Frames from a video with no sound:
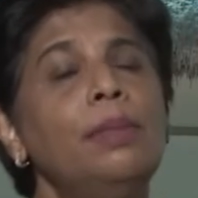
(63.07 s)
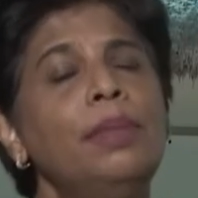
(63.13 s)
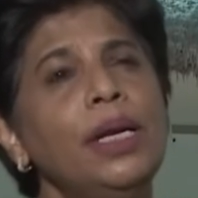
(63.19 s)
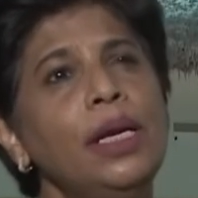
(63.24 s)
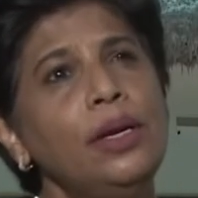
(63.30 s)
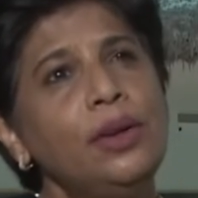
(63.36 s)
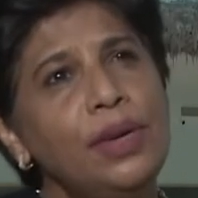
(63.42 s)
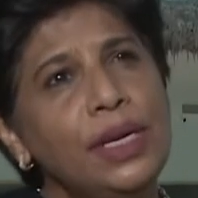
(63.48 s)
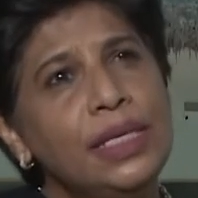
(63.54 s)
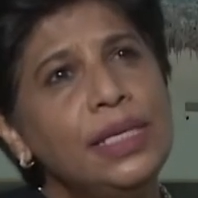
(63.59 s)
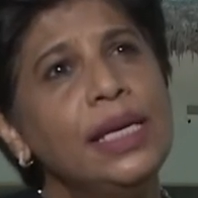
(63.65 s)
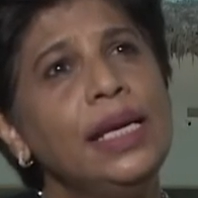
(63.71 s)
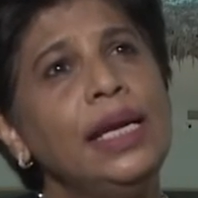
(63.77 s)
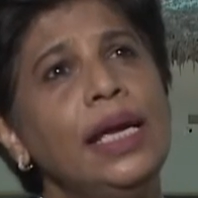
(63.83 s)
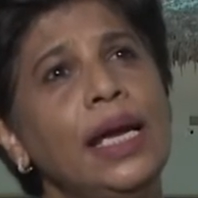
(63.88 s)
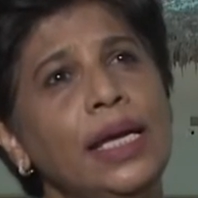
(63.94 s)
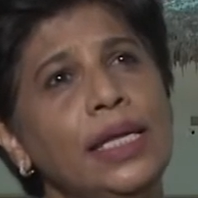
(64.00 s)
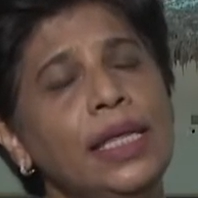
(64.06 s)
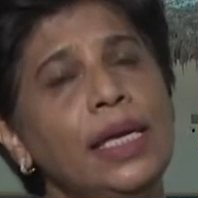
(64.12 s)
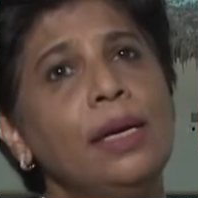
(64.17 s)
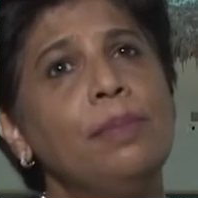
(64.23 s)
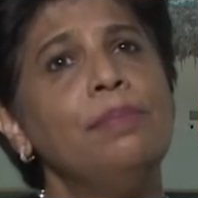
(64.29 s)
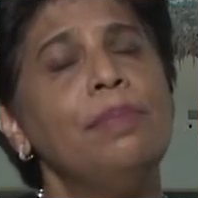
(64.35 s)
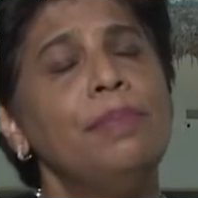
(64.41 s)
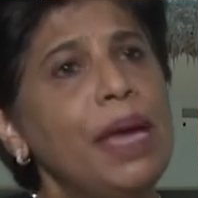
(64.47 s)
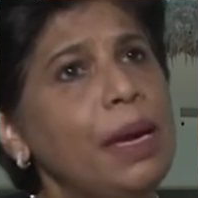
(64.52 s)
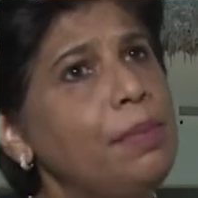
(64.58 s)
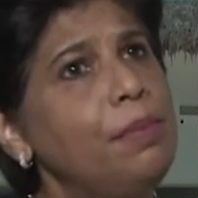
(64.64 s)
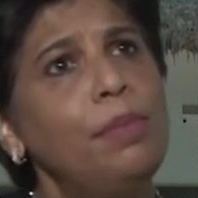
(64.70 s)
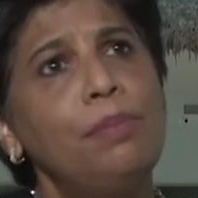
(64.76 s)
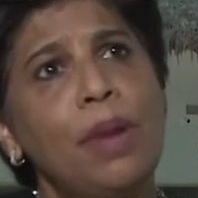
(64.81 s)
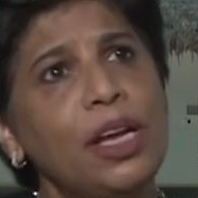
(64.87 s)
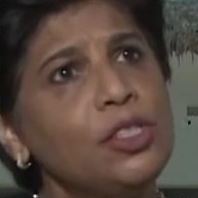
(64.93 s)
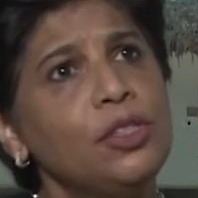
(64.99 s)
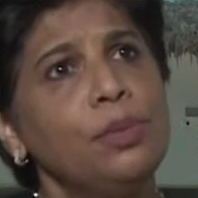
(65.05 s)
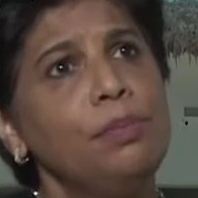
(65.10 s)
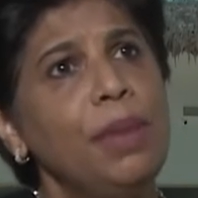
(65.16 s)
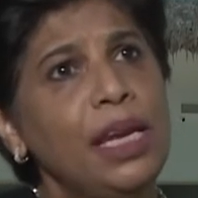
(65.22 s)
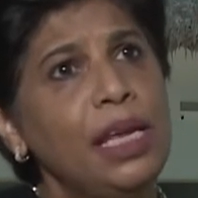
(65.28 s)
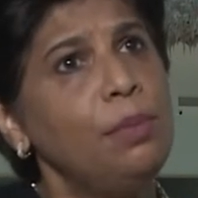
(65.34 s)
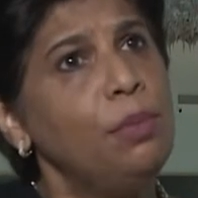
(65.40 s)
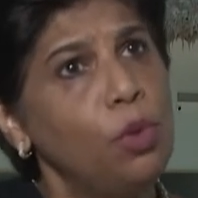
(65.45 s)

But increasingly, I think many